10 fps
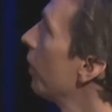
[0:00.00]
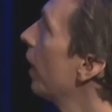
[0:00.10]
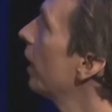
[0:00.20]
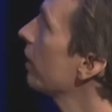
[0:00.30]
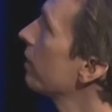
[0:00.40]

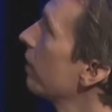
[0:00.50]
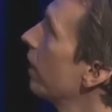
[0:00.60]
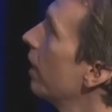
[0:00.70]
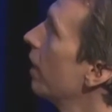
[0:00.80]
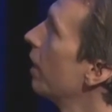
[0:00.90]
that,
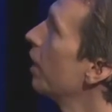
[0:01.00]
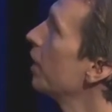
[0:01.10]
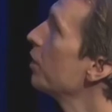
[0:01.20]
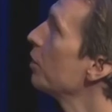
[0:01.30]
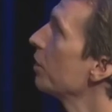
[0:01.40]

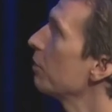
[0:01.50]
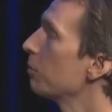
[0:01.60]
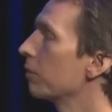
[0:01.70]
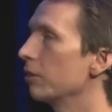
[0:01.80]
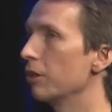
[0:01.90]

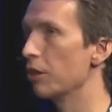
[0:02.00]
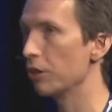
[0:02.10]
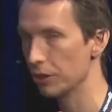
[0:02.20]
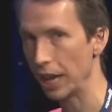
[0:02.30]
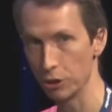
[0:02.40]

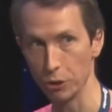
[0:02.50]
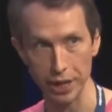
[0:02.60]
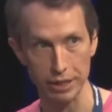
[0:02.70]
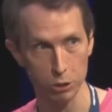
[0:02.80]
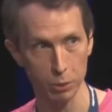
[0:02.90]
there's that
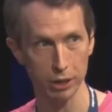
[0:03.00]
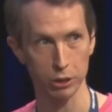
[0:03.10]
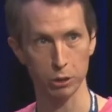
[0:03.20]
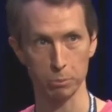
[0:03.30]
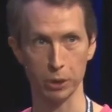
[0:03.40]
noise as well,
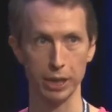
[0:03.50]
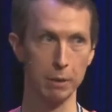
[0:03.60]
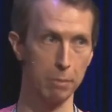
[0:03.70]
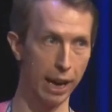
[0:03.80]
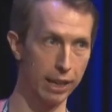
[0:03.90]
just to bring
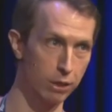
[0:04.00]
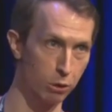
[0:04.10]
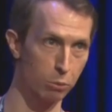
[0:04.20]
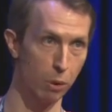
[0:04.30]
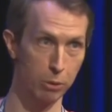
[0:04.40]
it back
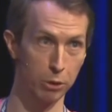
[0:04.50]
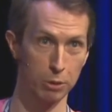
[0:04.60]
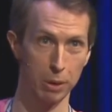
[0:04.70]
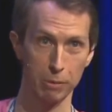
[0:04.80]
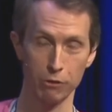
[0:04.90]
to what we
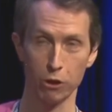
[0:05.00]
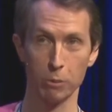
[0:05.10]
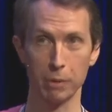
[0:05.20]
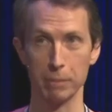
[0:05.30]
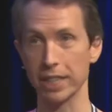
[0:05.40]
talked about before,
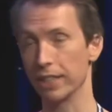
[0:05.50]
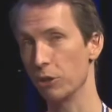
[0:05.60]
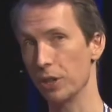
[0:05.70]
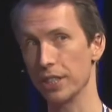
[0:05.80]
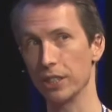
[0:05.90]
about making
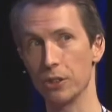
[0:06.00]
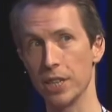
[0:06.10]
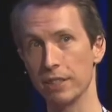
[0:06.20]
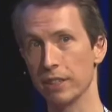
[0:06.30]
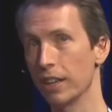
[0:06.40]
noisy
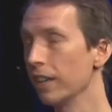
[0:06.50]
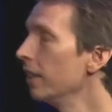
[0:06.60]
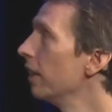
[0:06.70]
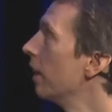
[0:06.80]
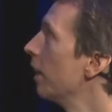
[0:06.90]
noise.
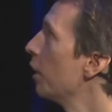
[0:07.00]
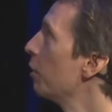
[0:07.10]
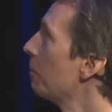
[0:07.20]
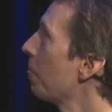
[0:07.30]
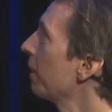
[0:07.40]

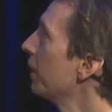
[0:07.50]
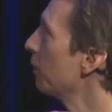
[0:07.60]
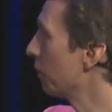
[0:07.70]
You